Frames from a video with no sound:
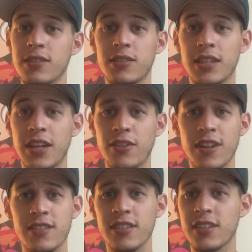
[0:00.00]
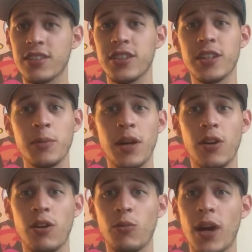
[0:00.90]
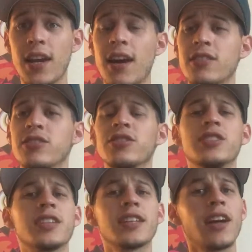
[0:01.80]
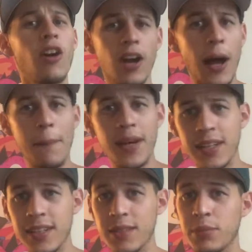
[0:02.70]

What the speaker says: It's interesting because you hear about White House and you just think they all got money,